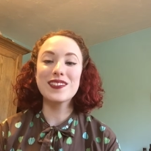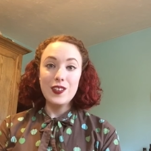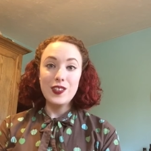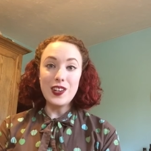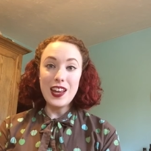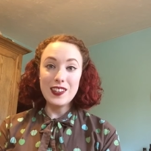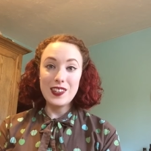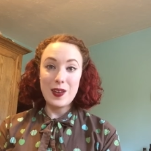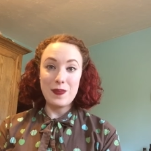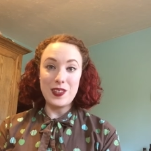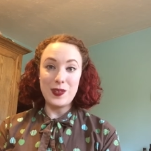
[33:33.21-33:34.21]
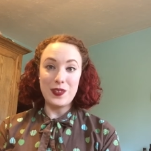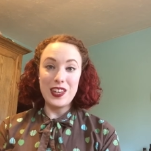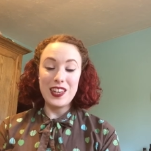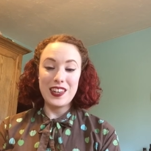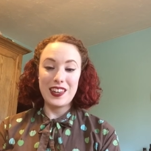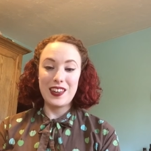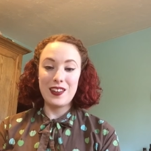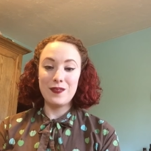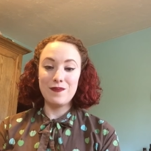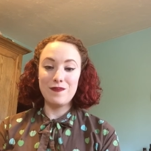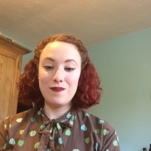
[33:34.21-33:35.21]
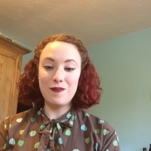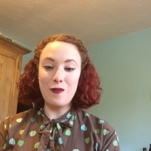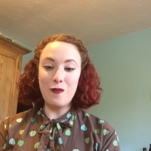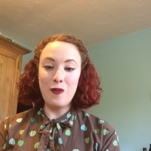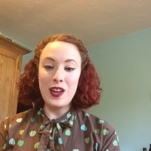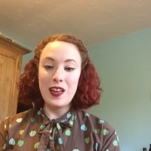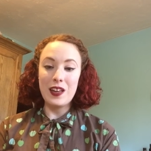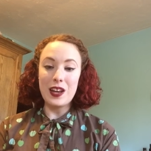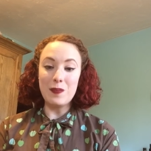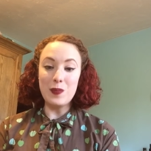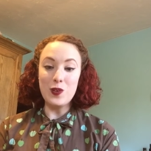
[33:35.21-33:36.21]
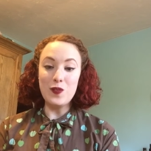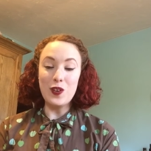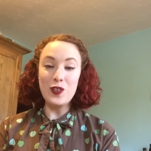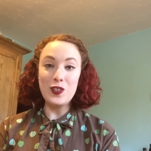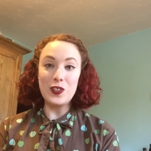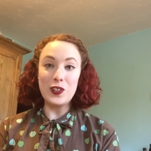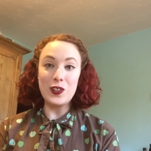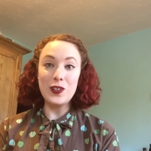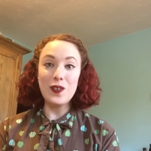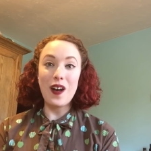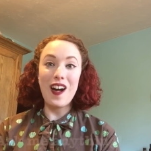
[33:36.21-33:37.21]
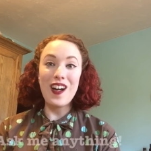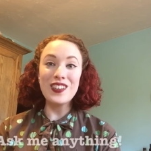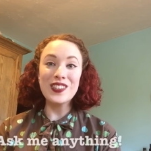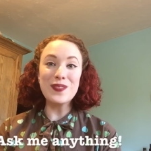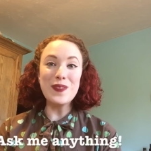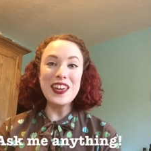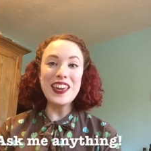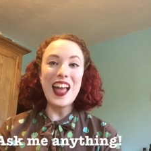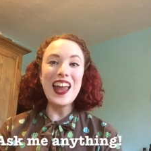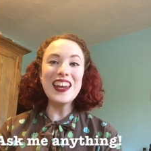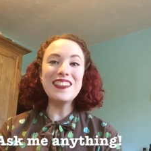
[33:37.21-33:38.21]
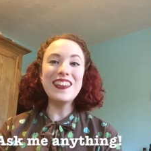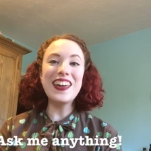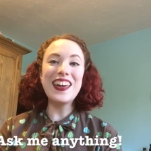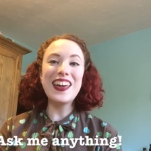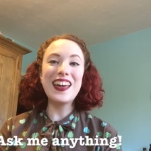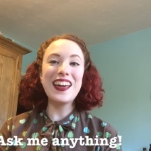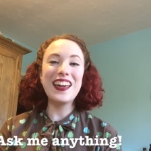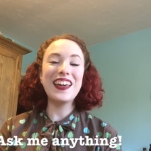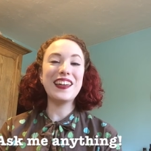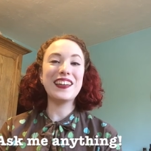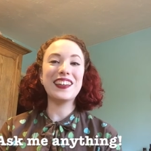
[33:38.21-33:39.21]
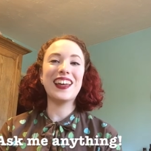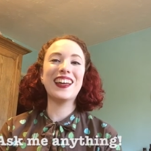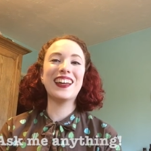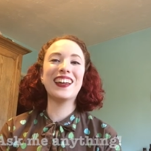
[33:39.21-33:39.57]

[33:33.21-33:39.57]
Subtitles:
So next up this week, we are going to move on to Ask Me Anything.